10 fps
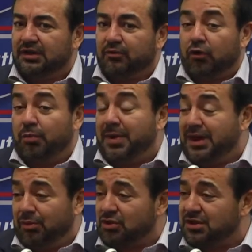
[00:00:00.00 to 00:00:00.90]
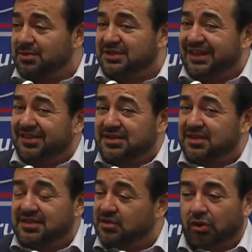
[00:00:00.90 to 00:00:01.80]
for many Muslims, that
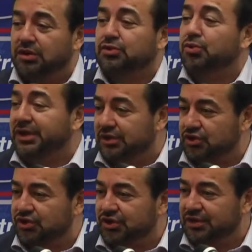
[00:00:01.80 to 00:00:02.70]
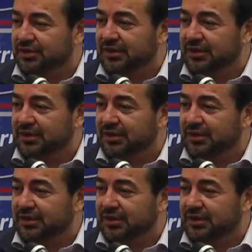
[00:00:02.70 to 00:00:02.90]
distance is only 2 inches.